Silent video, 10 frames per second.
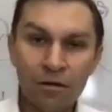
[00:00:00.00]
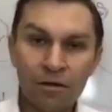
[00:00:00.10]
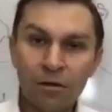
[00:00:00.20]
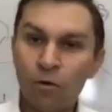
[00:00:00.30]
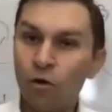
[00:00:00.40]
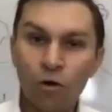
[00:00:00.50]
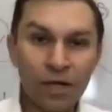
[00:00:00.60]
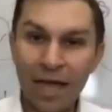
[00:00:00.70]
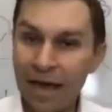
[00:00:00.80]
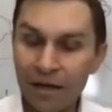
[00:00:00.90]
or
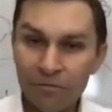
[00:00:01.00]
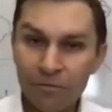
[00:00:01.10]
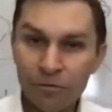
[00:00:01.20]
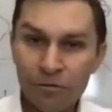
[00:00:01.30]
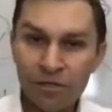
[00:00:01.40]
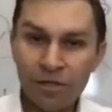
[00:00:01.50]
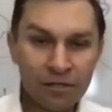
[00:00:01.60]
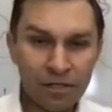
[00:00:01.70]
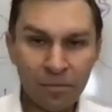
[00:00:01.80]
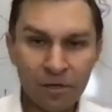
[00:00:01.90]
organic foods, they're
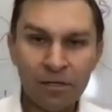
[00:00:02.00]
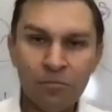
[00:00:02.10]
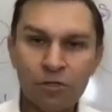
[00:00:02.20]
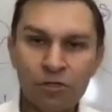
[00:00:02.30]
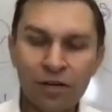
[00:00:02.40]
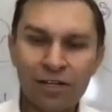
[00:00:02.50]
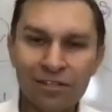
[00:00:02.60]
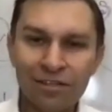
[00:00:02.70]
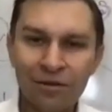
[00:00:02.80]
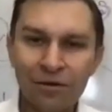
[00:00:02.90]
typically more stressed than
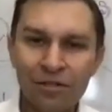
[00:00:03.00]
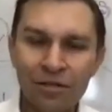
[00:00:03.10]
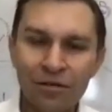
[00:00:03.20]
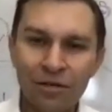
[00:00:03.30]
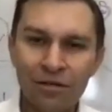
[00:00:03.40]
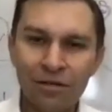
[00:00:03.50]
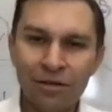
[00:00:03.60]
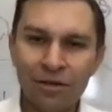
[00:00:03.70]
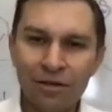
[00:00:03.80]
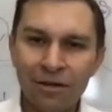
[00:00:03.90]
those that are in
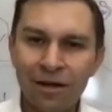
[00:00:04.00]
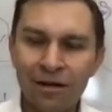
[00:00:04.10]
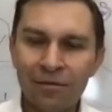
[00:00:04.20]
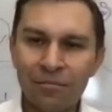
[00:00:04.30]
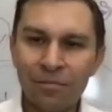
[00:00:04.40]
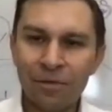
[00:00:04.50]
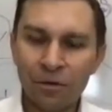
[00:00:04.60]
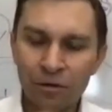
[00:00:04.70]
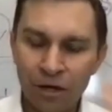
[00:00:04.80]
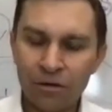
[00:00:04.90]
um,
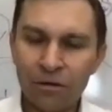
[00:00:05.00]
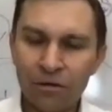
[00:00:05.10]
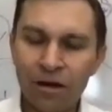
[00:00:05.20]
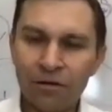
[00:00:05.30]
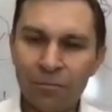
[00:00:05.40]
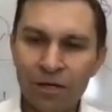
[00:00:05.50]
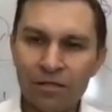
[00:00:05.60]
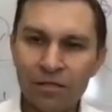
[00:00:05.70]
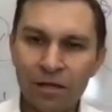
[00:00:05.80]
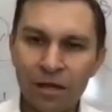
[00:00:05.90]
under, under
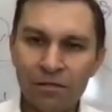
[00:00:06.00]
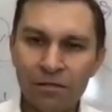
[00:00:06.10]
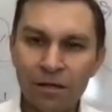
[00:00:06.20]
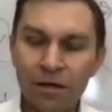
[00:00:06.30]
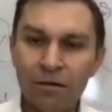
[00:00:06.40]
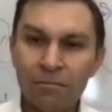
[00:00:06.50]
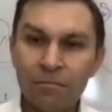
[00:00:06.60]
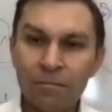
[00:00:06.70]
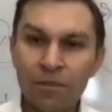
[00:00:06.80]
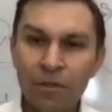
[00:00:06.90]
pesticides.
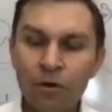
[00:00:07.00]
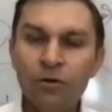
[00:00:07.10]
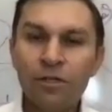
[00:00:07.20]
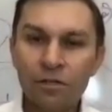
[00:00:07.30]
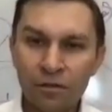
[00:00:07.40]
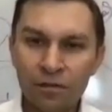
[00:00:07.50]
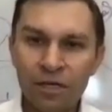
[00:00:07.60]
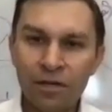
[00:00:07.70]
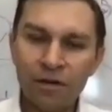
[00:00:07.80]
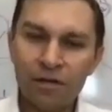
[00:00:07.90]
Those give
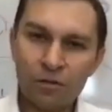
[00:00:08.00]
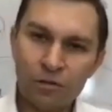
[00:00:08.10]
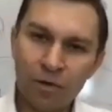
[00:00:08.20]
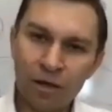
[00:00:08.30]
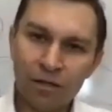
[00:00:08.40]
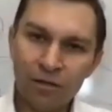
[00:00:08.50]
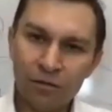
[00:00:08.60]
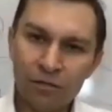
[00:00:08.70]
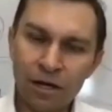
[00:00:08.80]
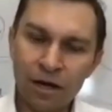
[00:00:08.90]
us those molecules
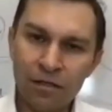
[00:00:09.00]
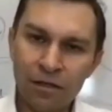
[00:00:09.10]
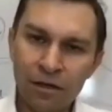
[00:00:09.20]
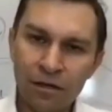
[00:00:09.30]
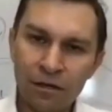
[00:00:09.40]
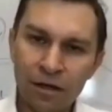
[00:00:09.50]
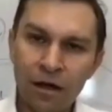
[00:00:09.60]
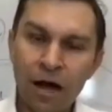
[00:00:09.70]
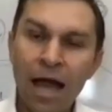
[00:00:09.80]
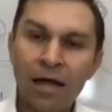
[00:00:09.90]
that I think uh,
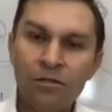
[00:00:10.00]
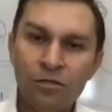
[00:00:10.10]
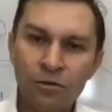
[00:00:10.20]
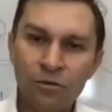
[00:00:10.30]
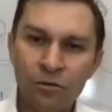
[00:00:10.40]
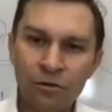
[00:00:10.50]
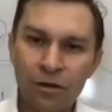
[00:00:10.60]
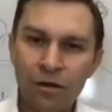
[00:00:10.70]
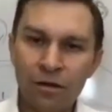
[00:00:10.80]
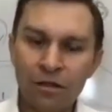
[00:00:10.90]
add to
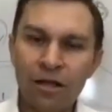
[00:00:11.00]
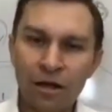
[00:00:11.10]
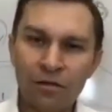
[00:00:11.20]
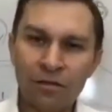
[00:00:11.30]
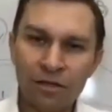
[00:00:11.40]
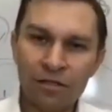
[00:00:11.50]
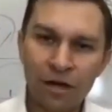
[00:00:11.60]
the other things that I